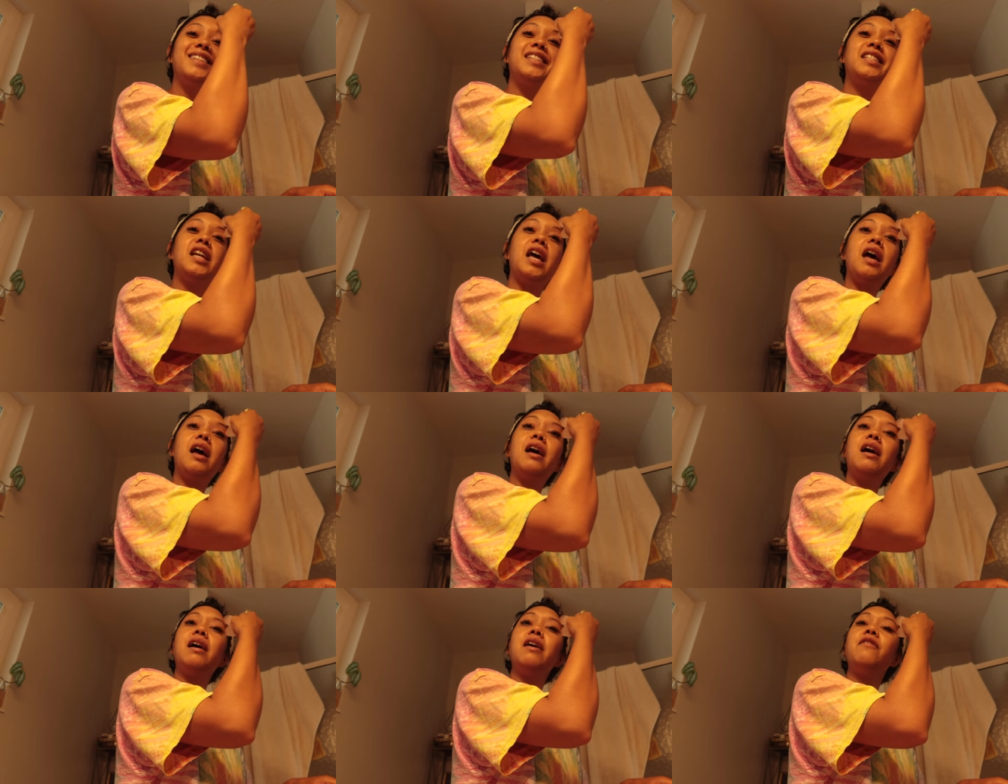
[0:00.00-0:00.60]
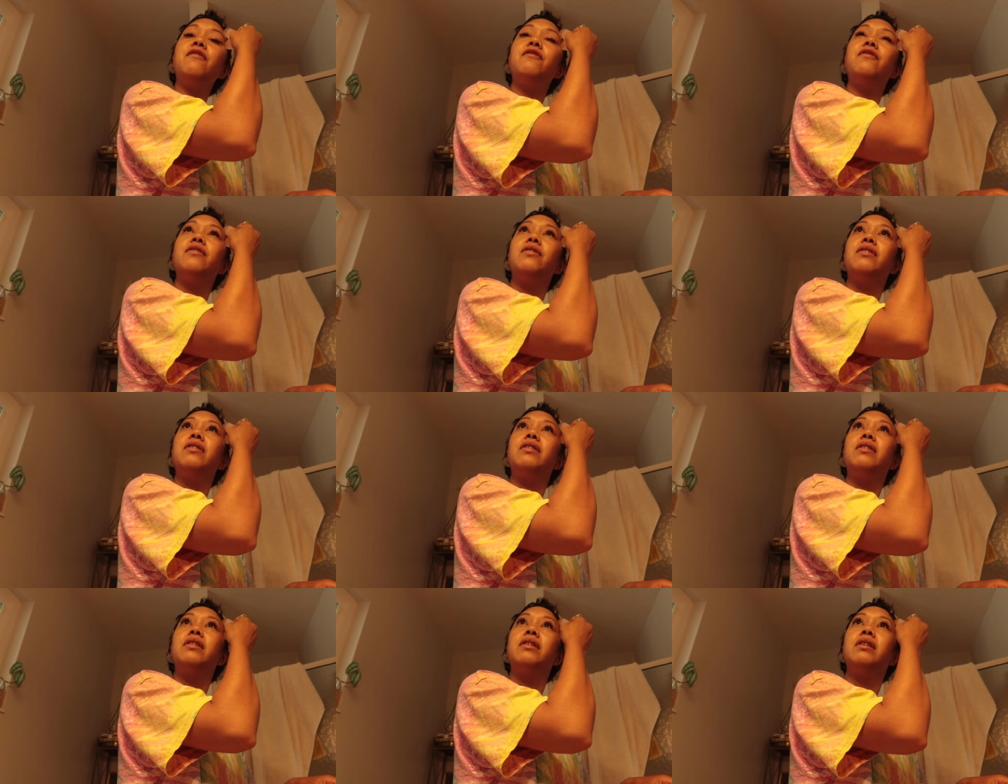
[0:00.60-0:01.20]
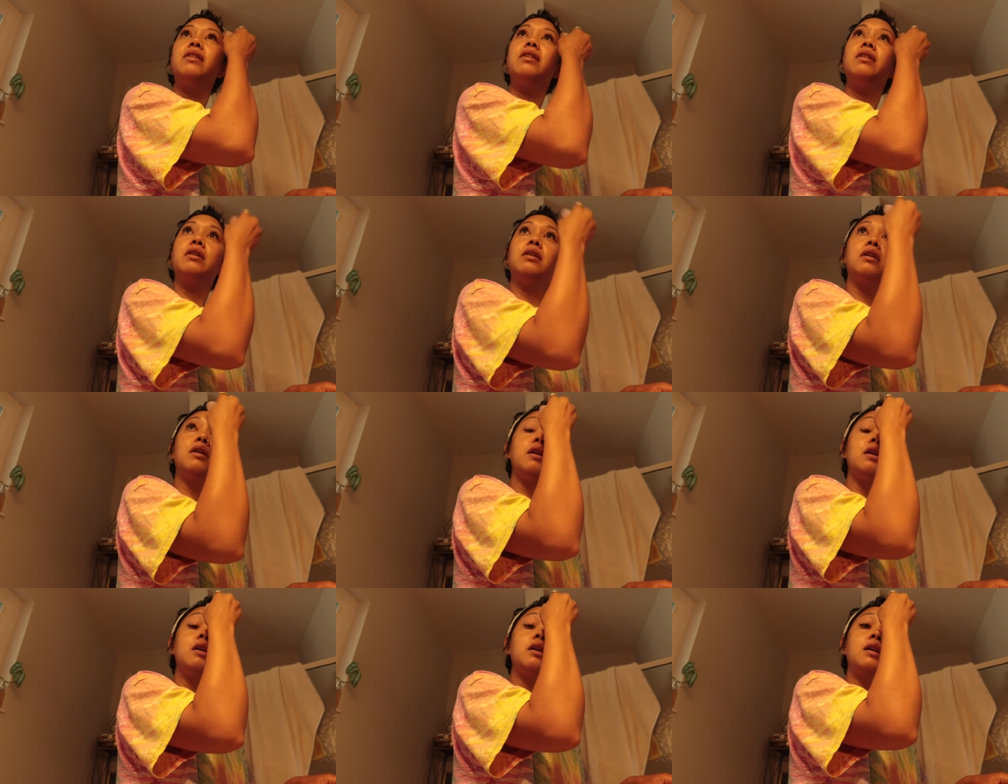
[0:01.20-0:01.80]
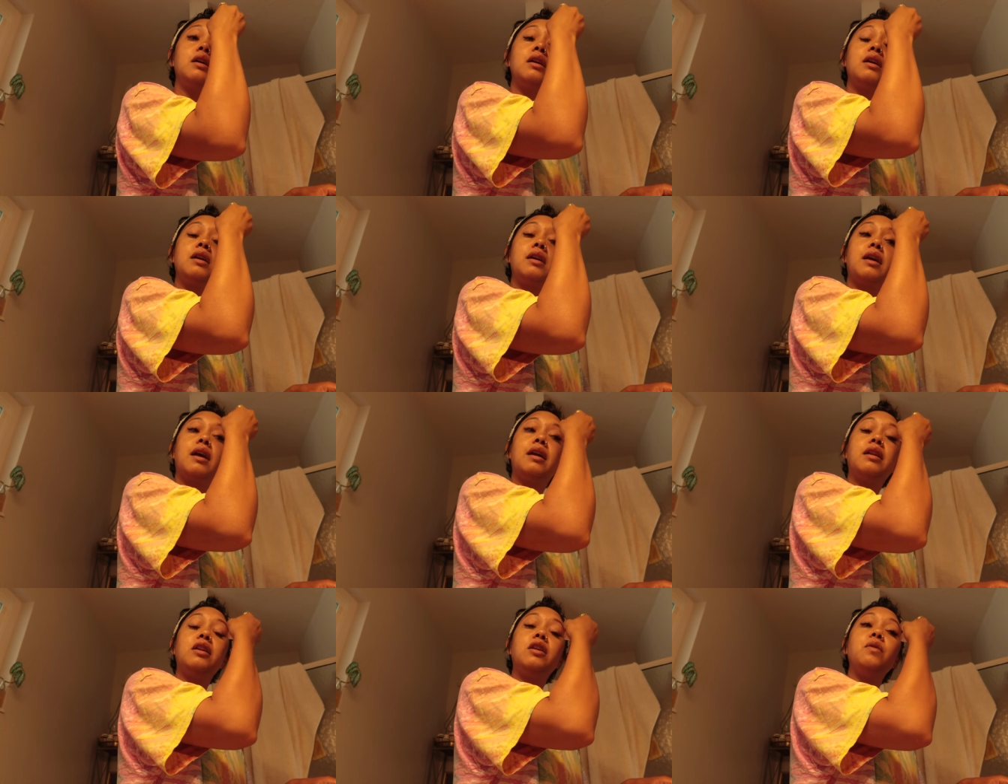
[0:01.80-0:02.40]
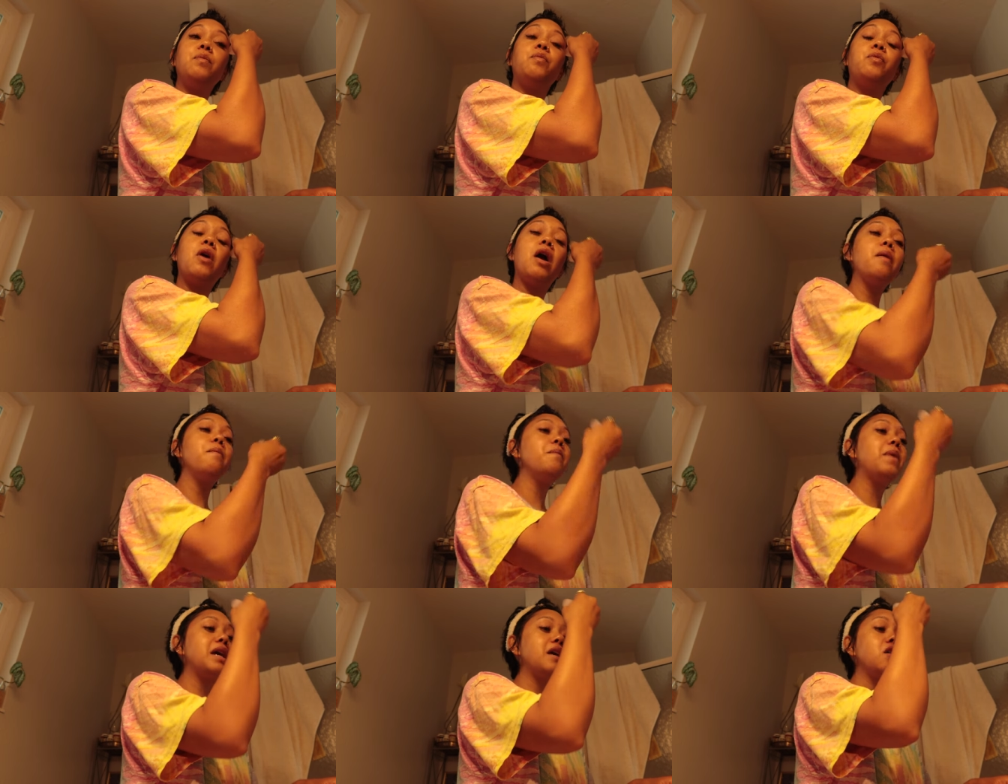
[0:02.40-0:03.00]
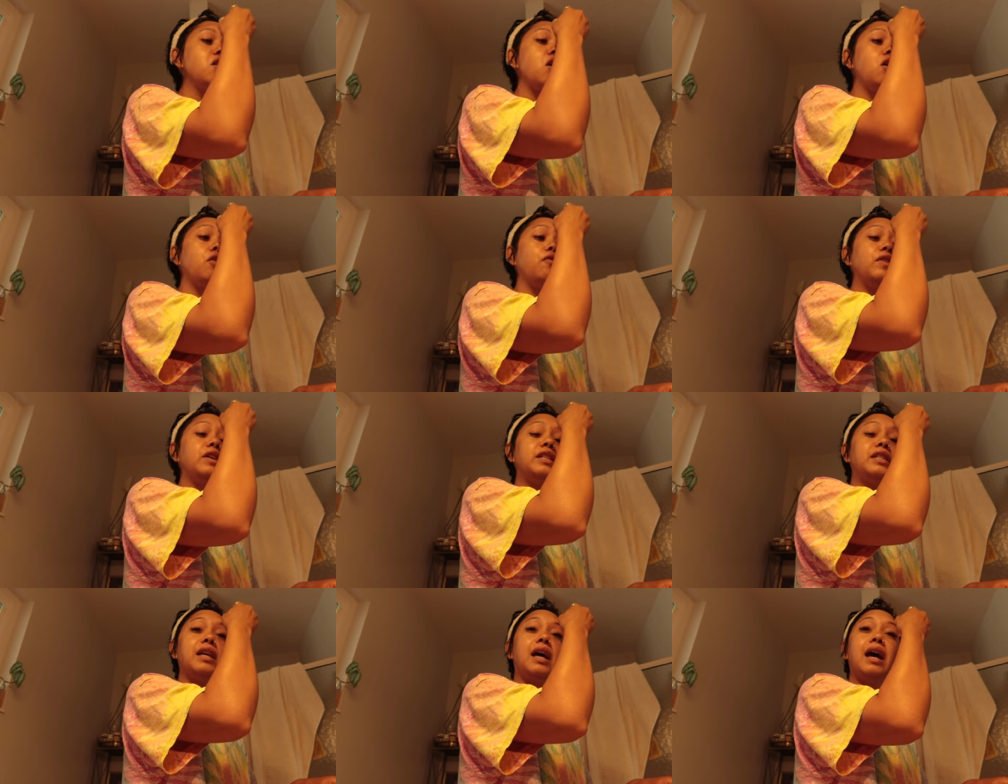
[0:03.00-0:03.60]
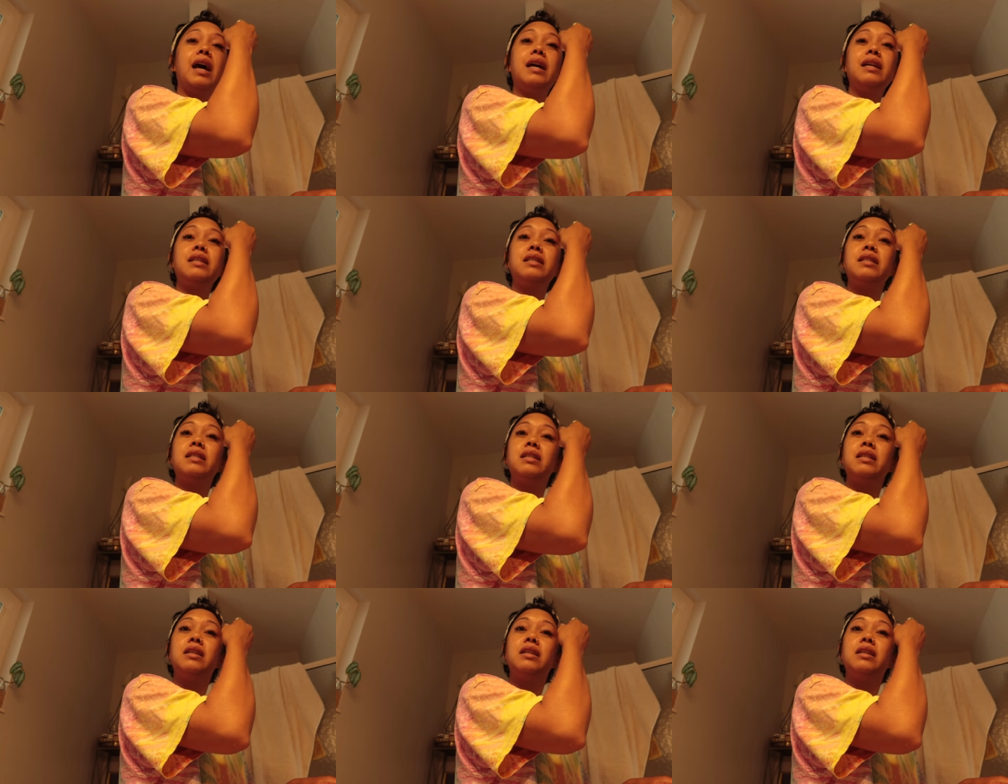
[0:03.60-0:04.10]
Seth, can you prep my COVID test?